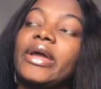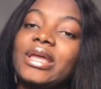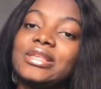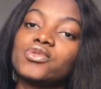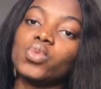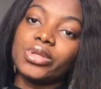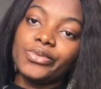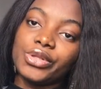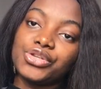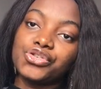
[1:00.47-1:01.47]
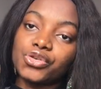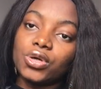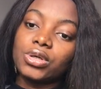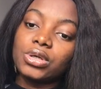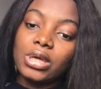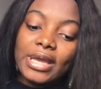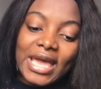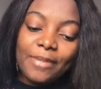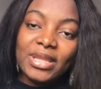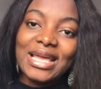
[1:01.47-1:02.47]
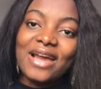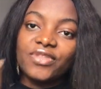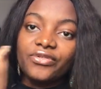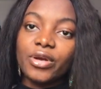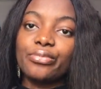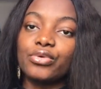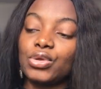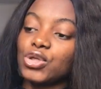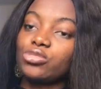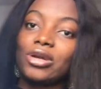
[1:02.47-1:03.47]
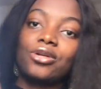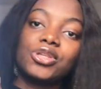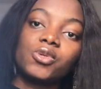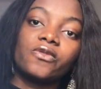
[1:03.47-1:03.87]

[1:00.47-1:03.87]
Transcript: I heard it's really, really strong. I bet they have different products, but I got this one